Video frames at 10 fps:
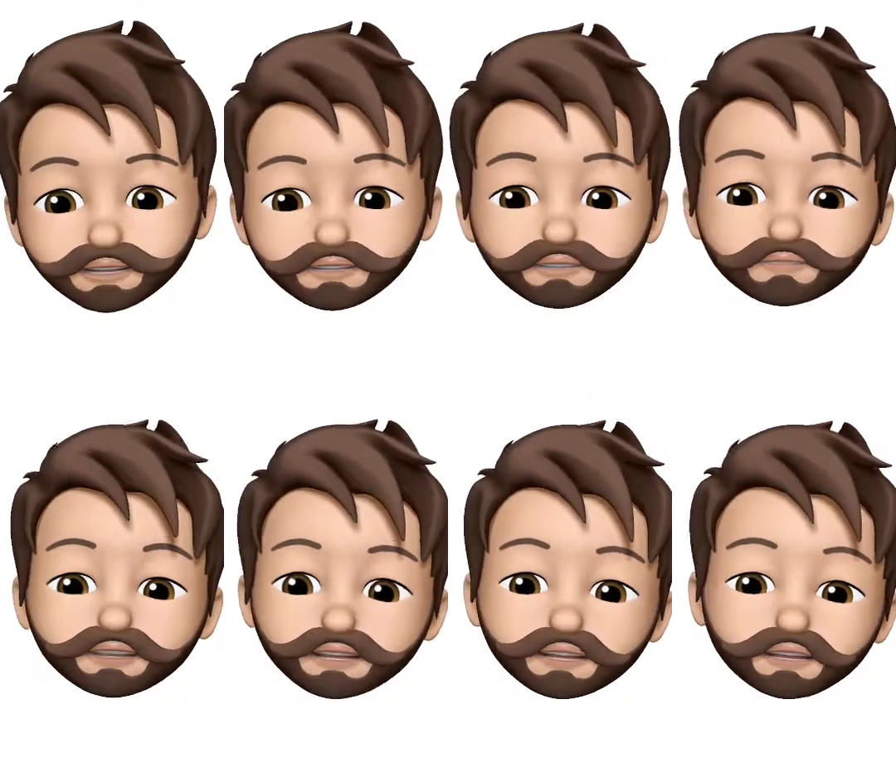a little
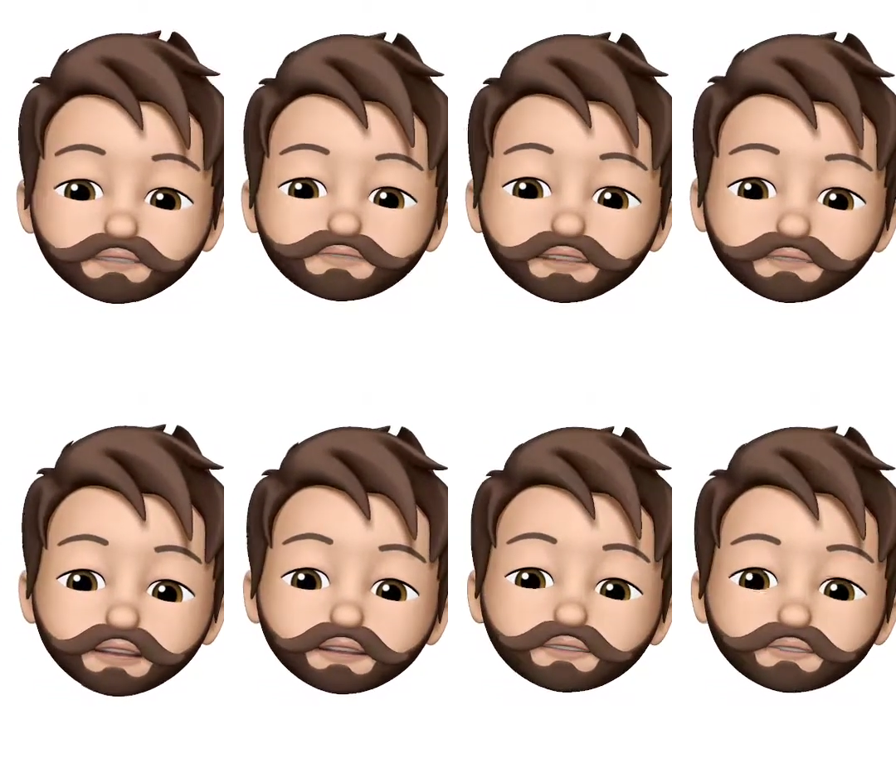background
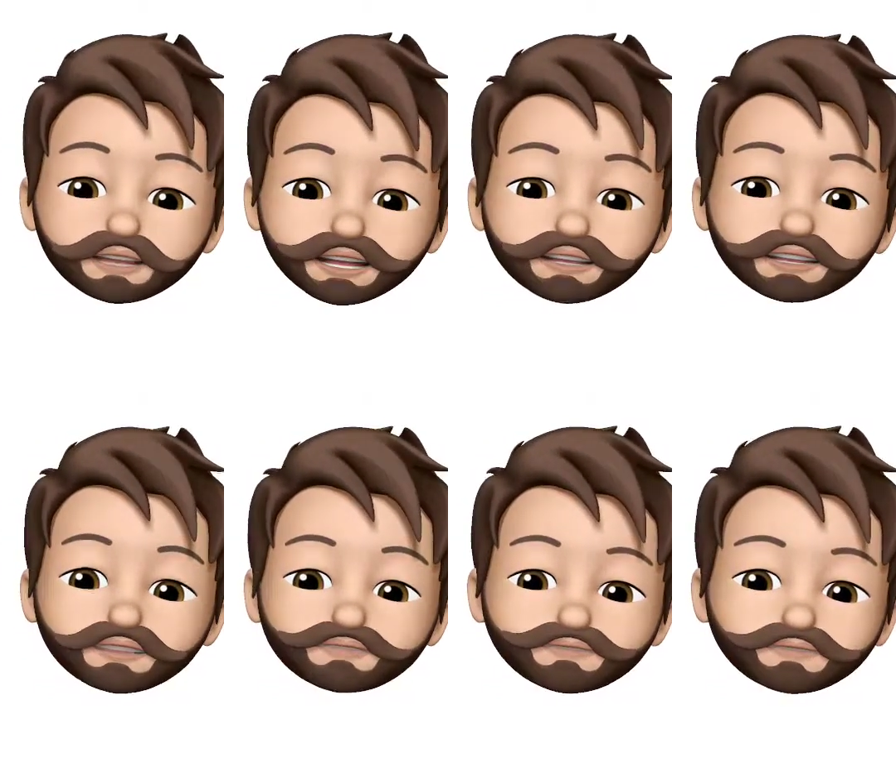about my
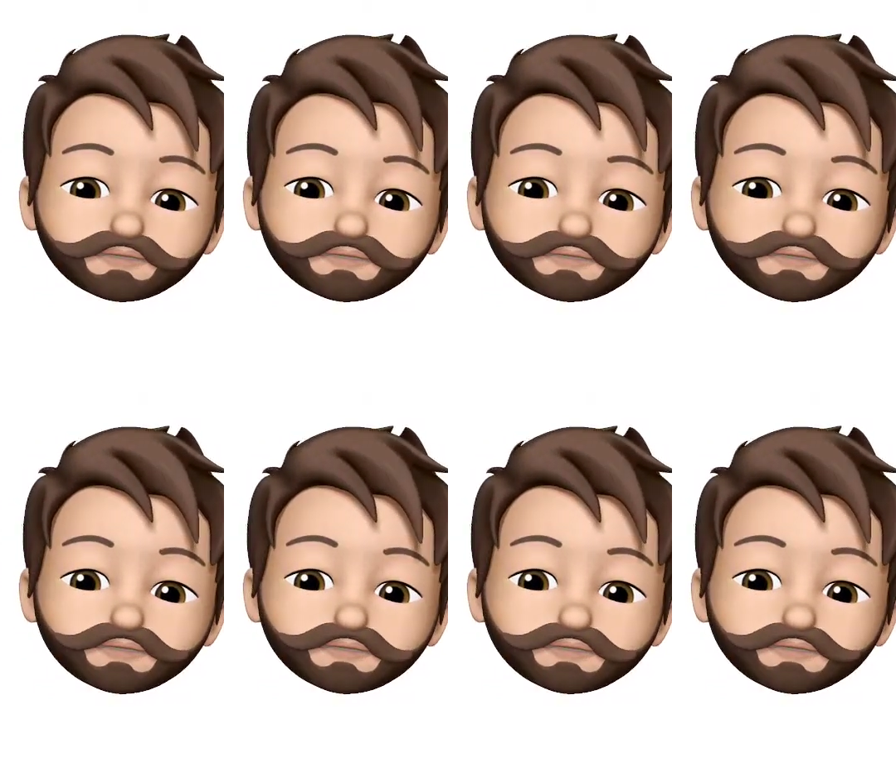life.